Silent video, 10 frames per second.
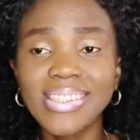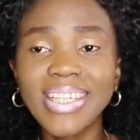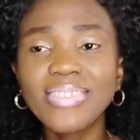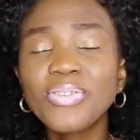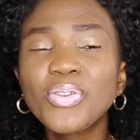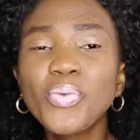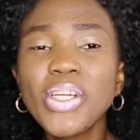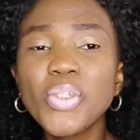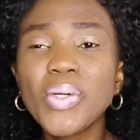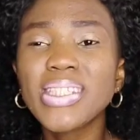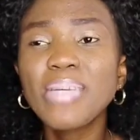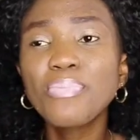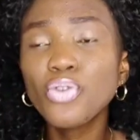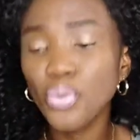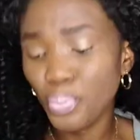Then the way she was
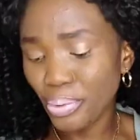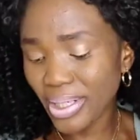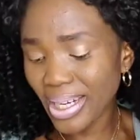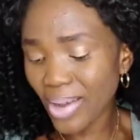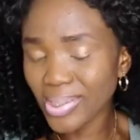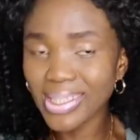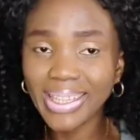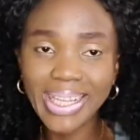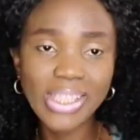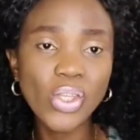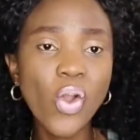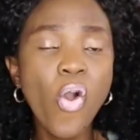able to bring out the lace